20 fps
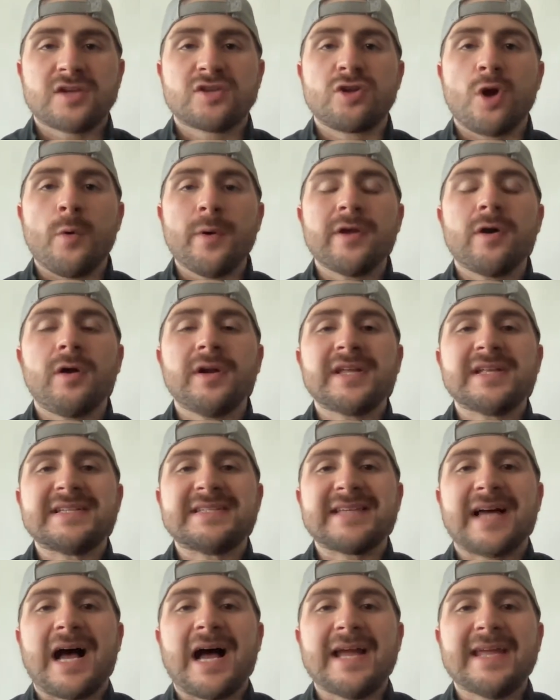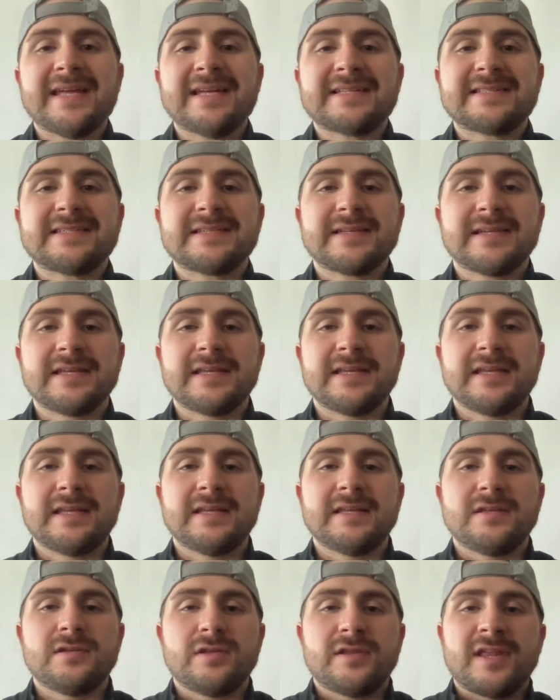Going on a diet,
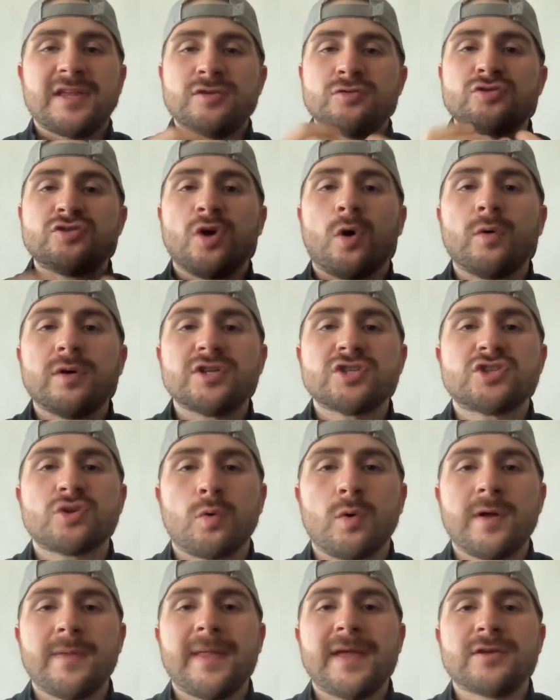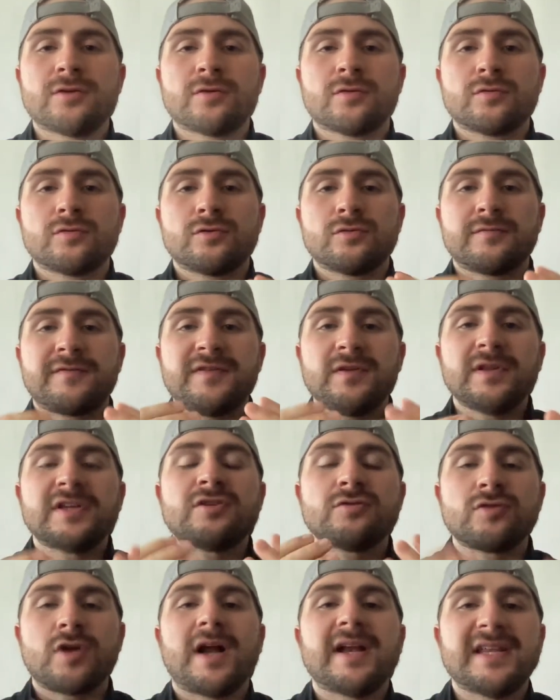you don't enjoy, that you feel like
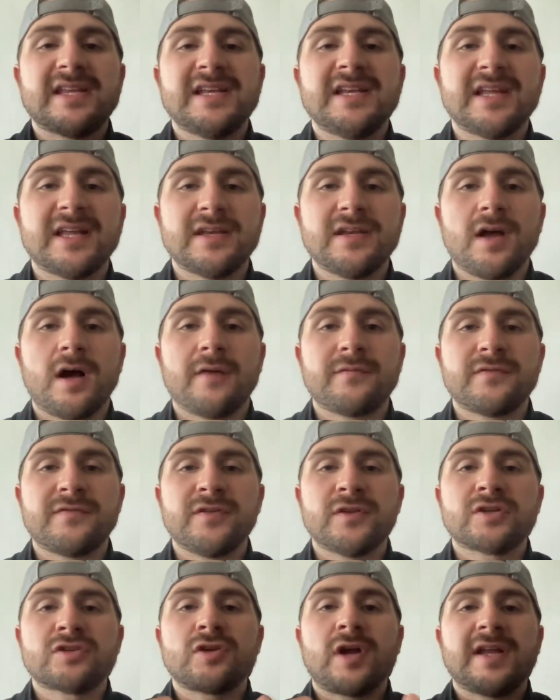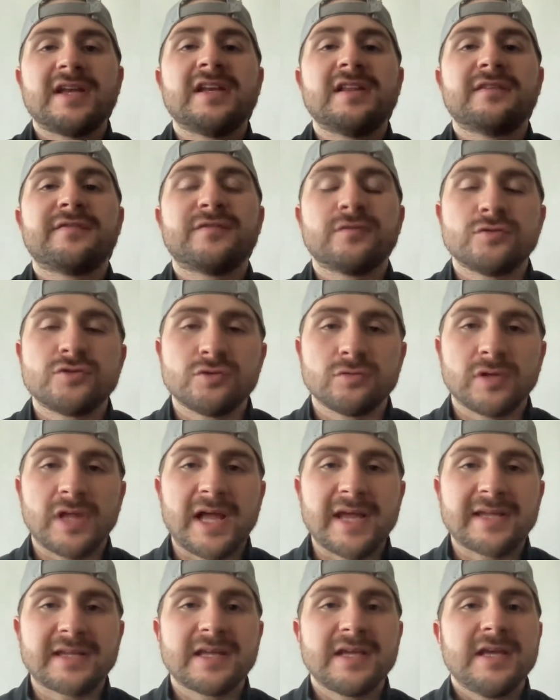you're not eating enough, you feel like you're not eating the food you
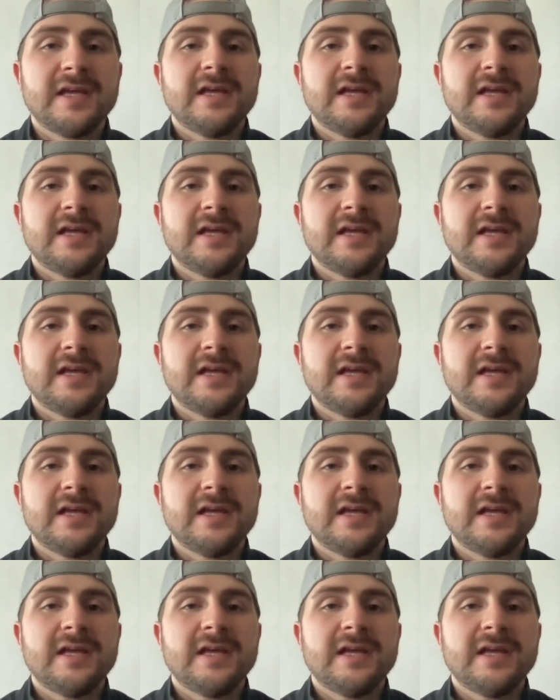like,